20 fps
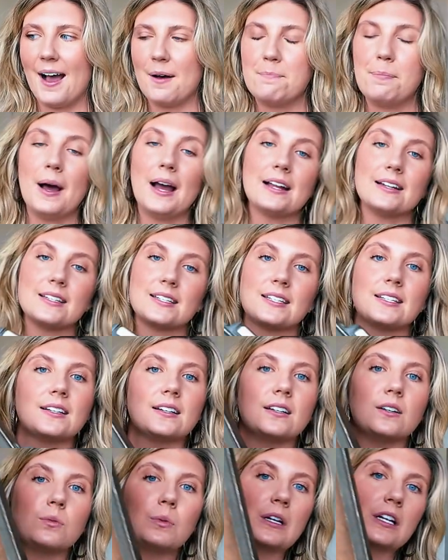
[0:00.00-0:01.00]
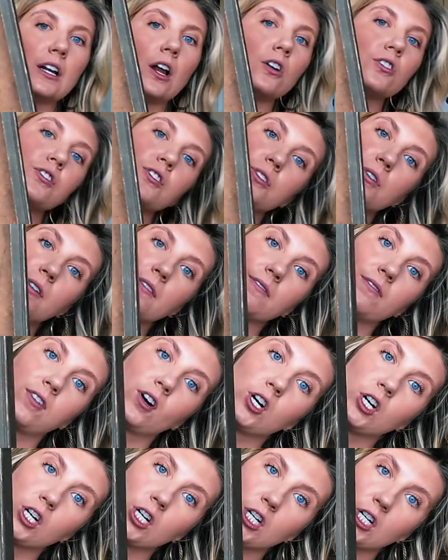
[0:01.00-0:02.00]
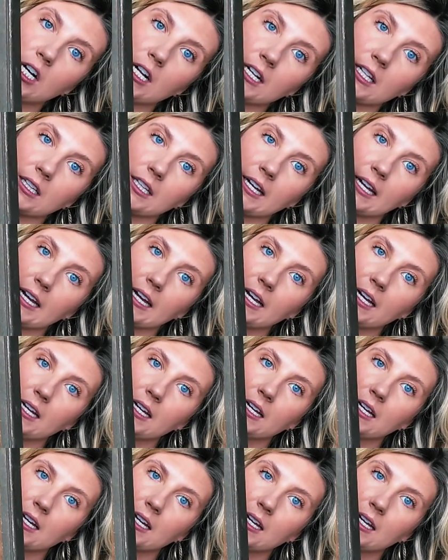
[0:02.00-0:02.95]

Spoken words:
But we could also do it vertically.